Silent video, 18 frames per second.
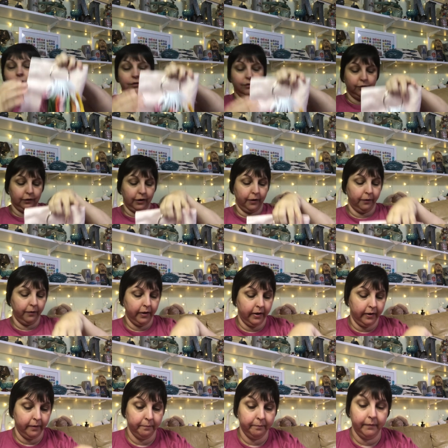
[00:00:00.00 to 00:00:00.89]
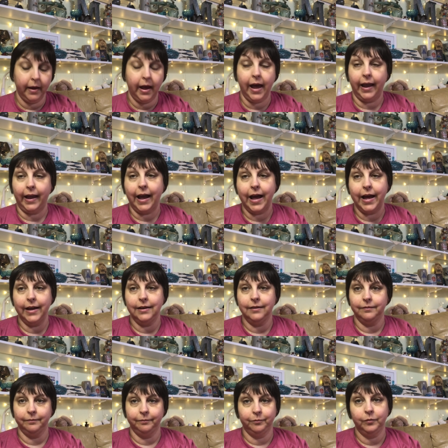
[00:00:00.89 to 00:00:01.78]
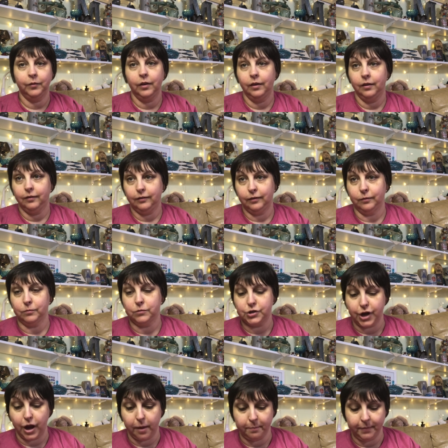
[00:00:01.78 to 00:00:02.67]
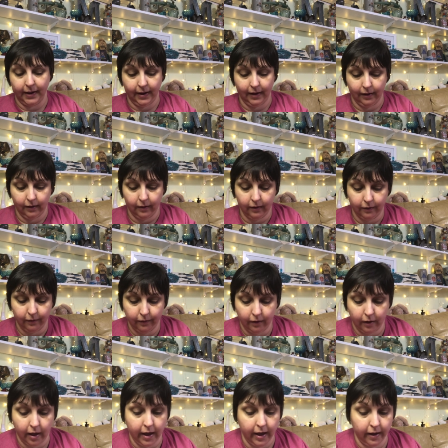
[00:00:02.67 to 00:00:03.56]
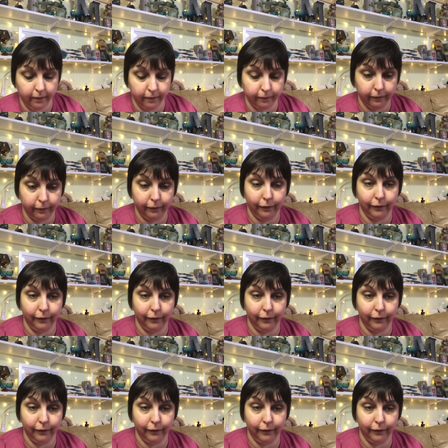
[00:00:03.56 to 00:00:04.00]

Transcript: So um, I got some shopping, um,